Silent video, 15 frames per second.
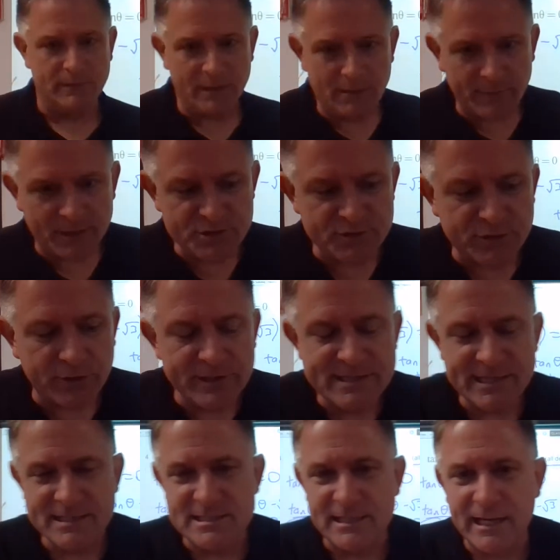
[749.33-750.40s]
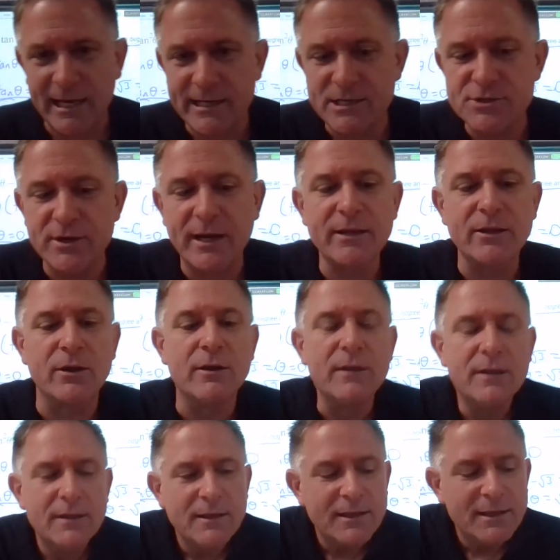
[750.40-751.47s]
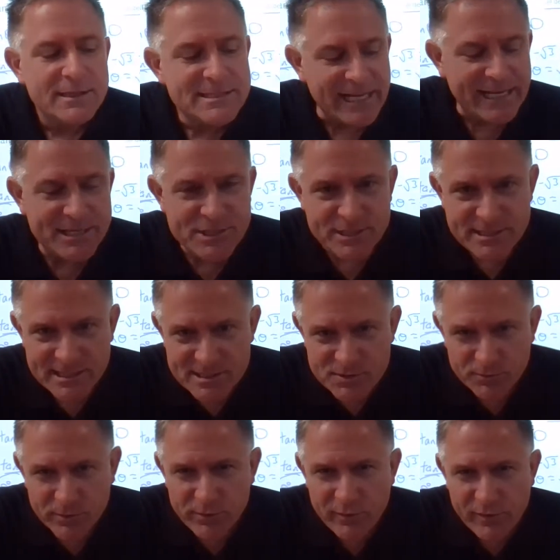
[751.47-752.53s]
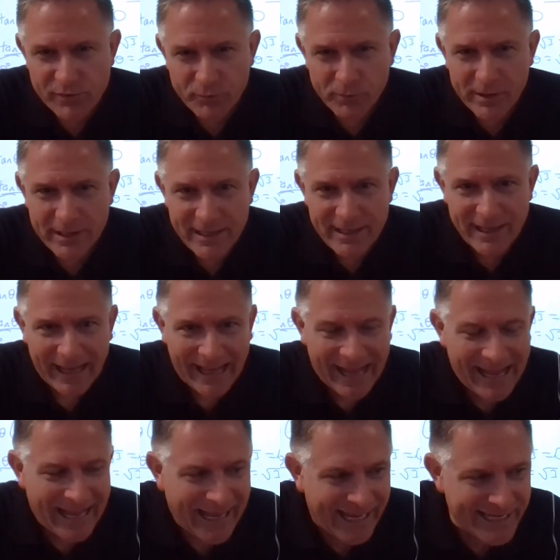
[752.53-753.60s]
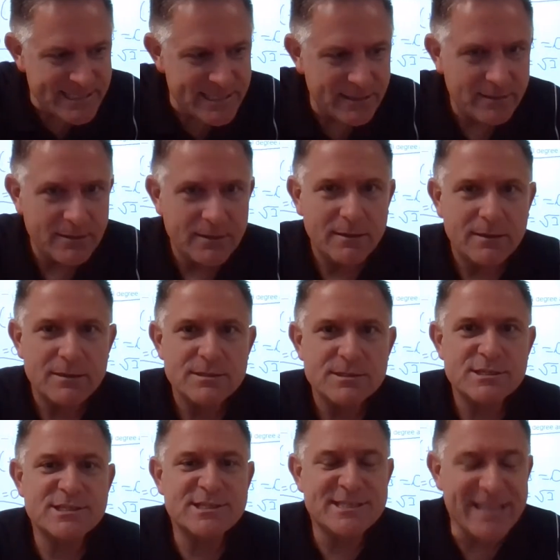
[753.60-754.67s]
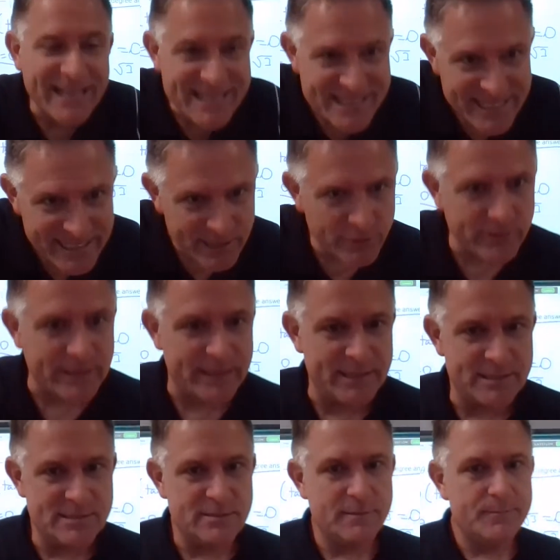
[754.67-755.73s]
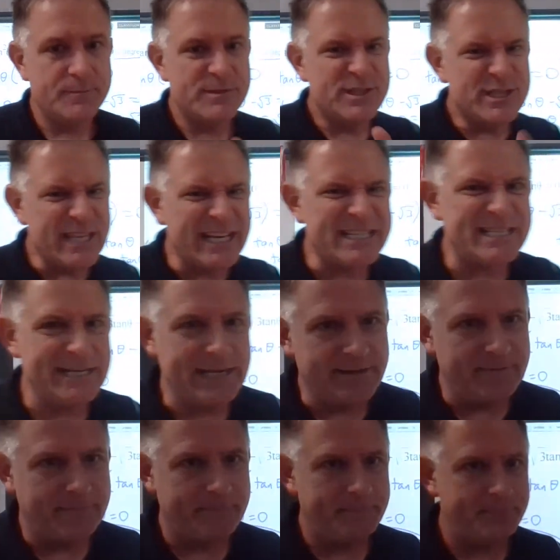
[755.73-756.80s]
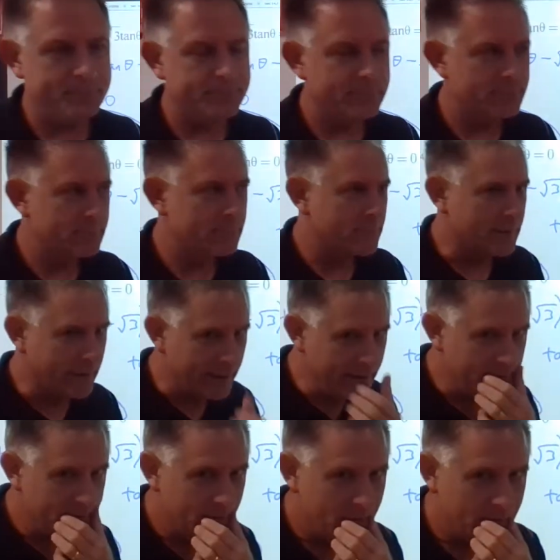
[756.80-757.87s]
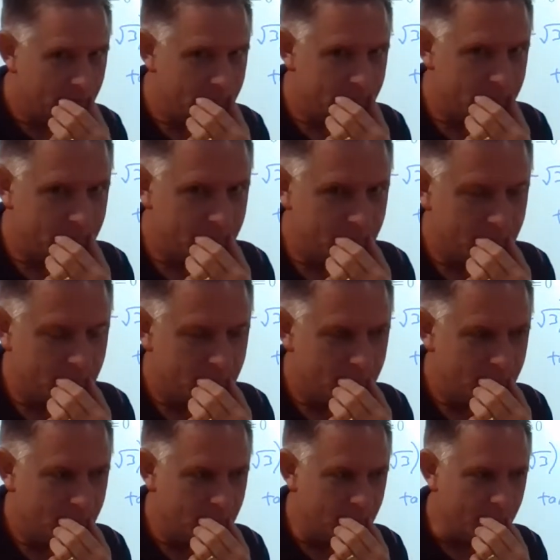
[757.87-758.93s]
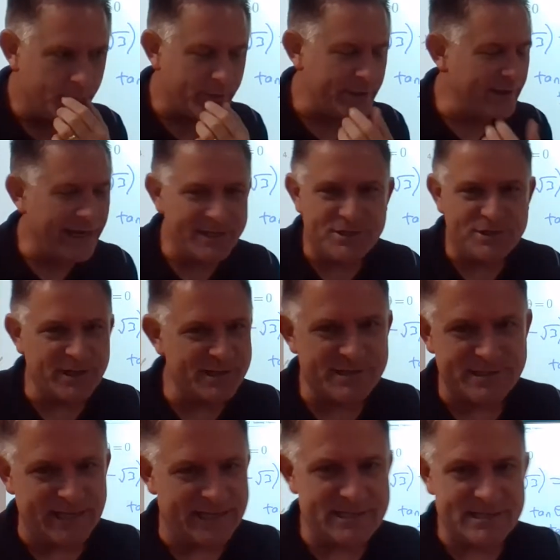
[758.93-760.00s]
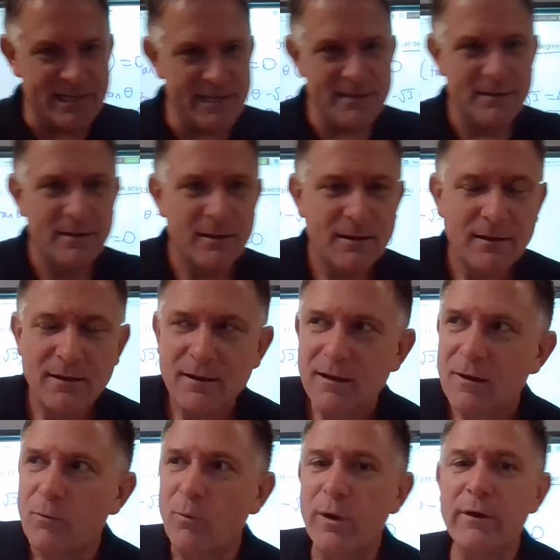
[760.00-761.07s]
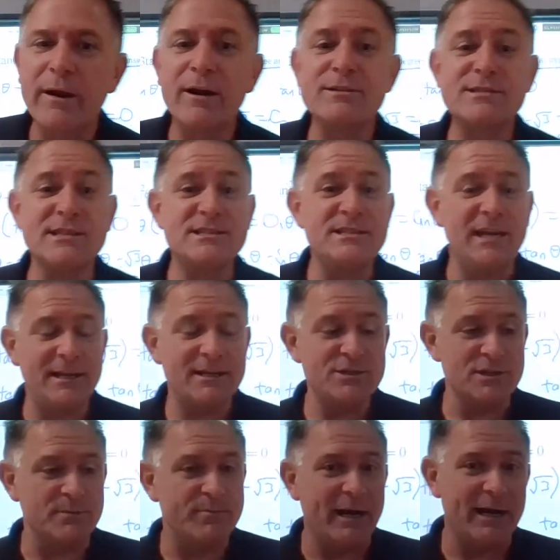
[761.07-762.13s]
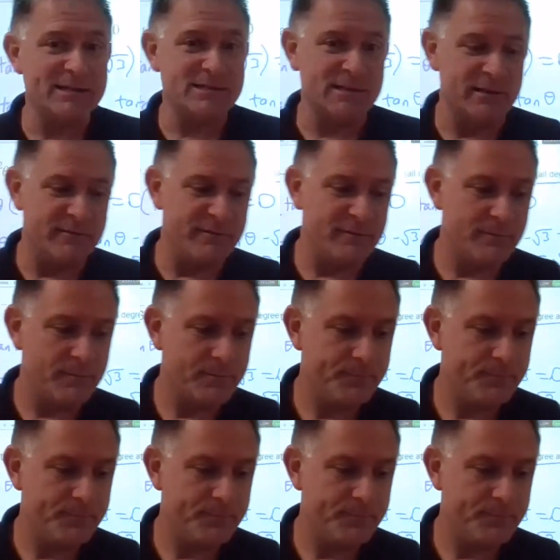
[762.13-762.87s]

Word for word: Think about your 30, 60, 90 triangle. Tangent is root 3 at 60 degrees. 60. Okay? But not just 60. Where else is tangent positive?